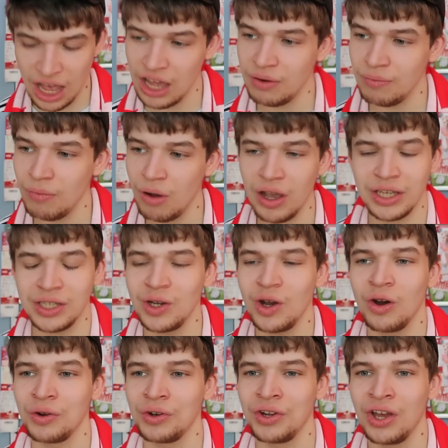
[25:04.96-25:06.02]
And my
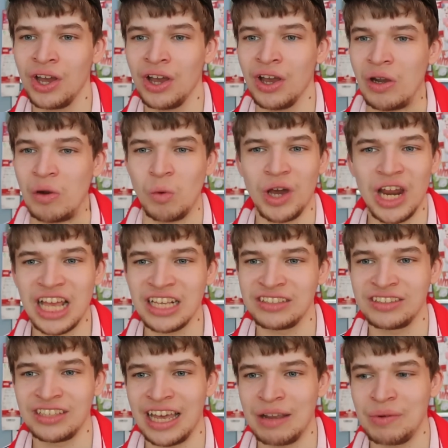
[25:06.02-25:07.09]
God, when I
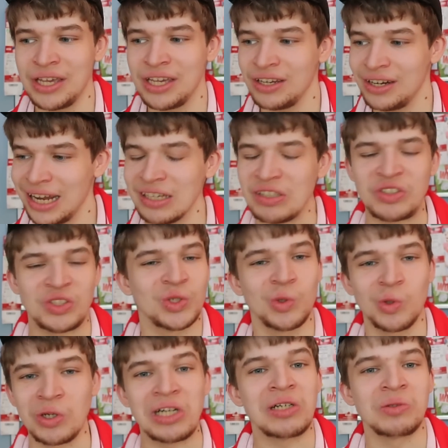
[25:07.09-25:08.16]
say we can now
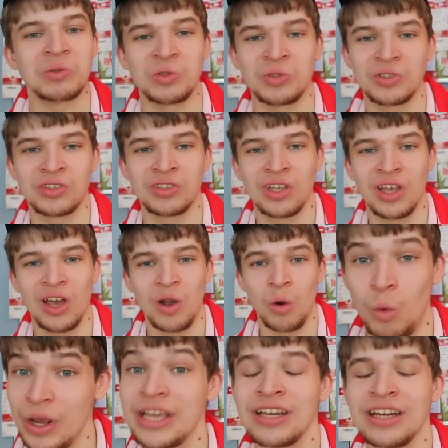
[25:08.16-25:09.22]
score goals,
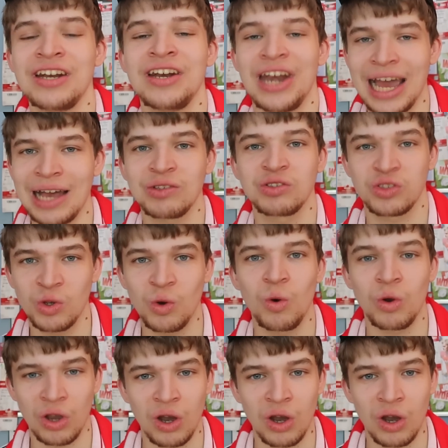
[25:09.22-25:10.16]
we can now score